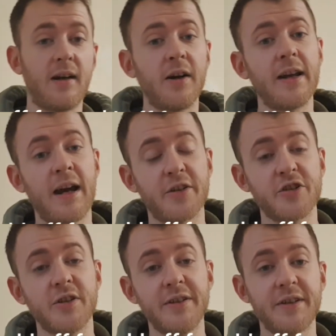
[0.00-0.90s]
I
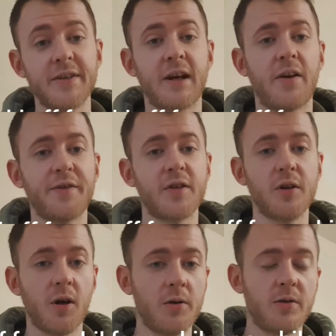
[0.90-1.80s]
actually did have to
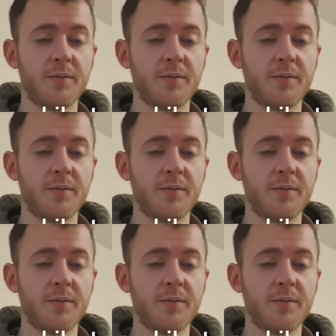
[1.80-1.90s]
go,